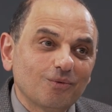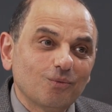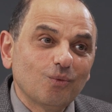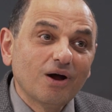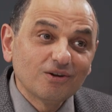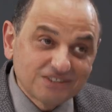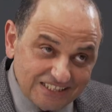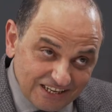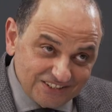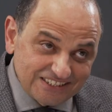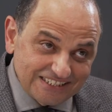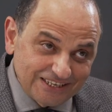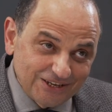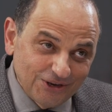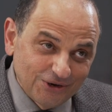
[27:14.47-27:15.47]
well done
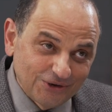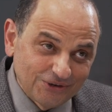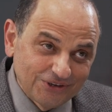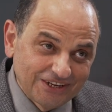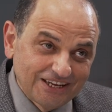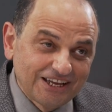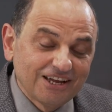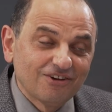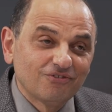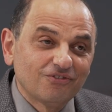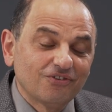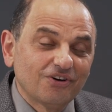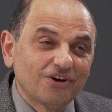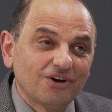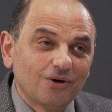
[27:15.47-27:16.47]
to you
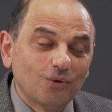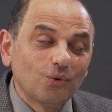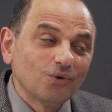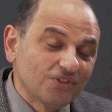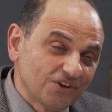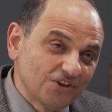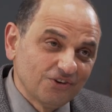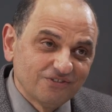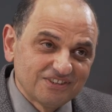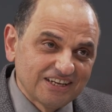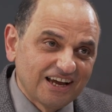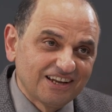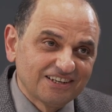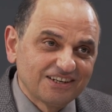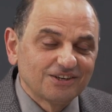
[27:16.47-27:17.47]
for all that you've
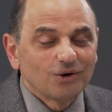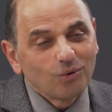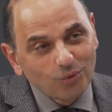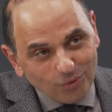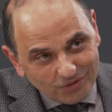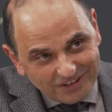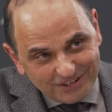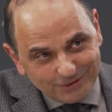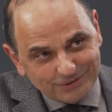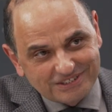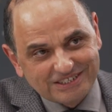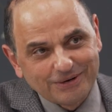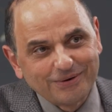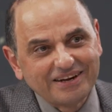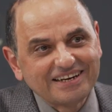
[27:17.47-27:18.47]
done and all that you're
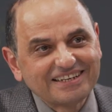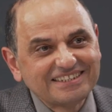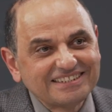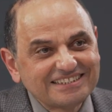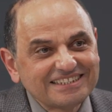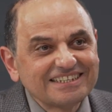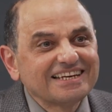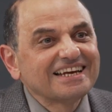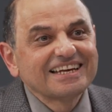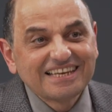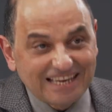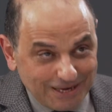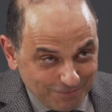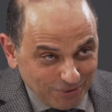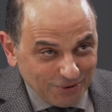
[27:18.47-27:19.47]
doing, and
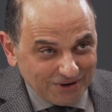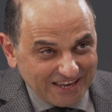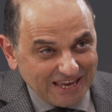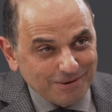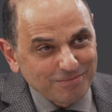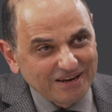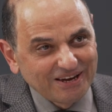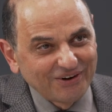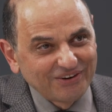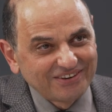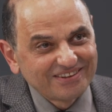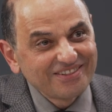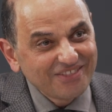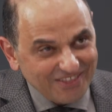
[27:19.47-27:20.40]
keep on keeping on.